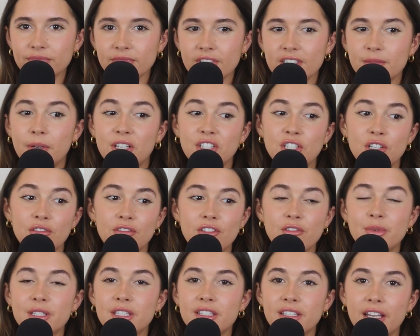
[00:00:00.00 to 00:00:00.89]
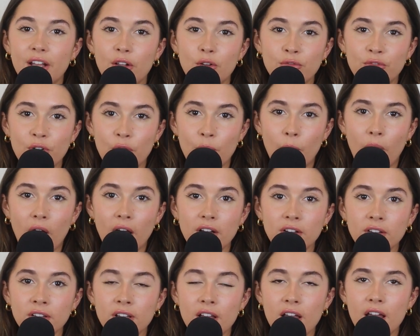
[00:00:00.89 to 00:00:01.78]
Especially if you've been single for a
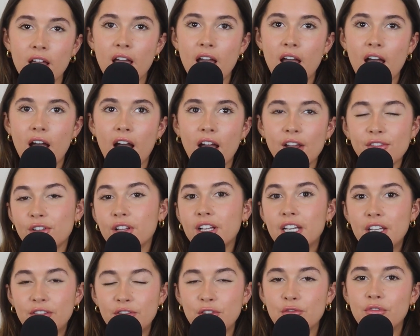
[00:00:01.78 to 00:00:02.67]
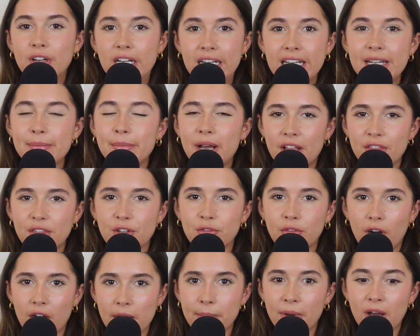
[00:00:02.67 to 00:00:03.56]
while. I feel like if you really met the
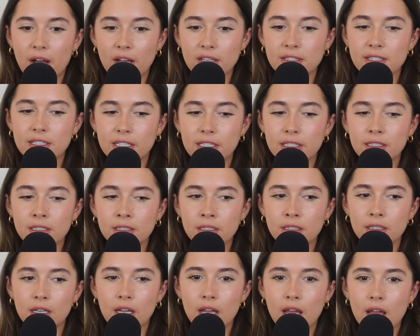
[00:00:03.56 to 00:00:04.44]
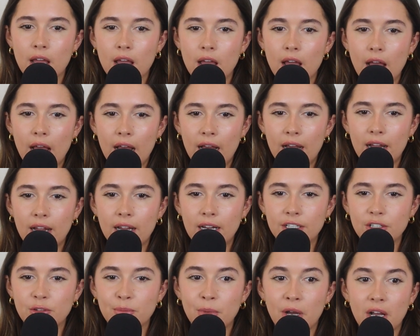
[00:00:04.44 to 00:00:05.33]
right person
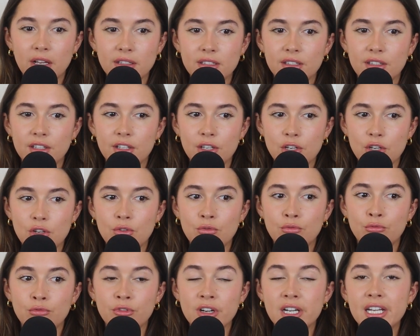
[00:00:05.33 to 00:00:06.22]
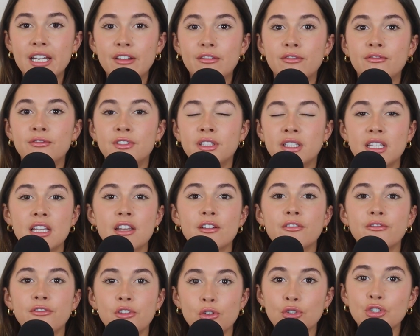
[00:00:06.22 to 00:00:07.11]
and the person that you really see
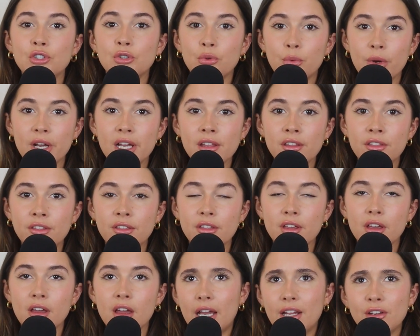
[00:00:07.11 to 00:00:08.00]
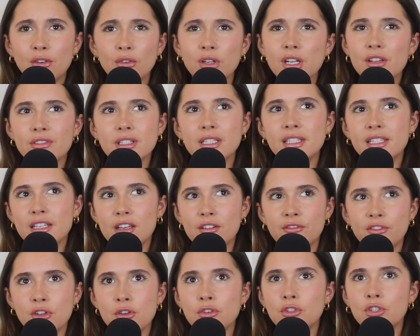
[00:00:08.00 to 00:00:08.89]
a future with, and not even see
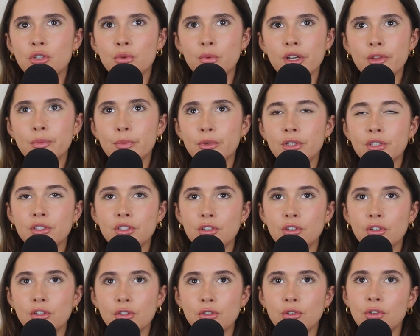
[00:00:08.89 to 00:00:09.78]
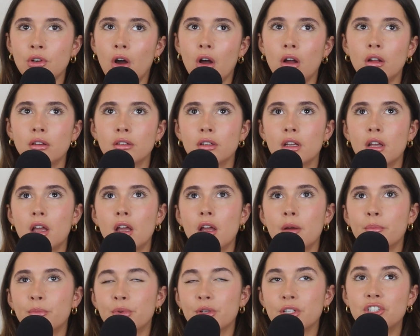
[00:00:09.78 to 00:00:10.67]
a future with because, you can't
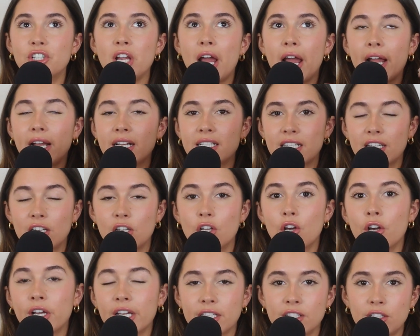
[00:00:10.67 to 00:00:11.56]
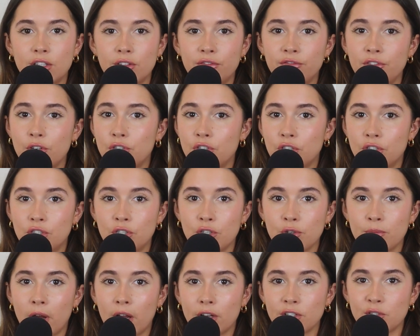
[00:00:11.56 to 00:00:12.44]
project and look into the future
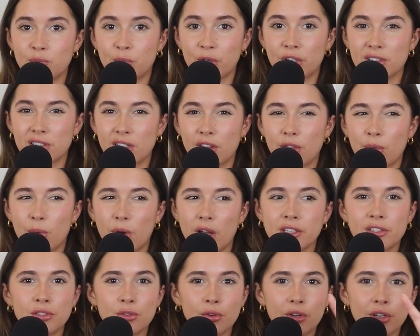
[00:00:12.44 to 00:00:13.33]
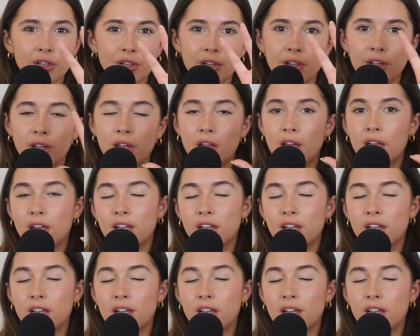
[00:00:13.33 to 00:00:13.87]
too much because otherwise you're going to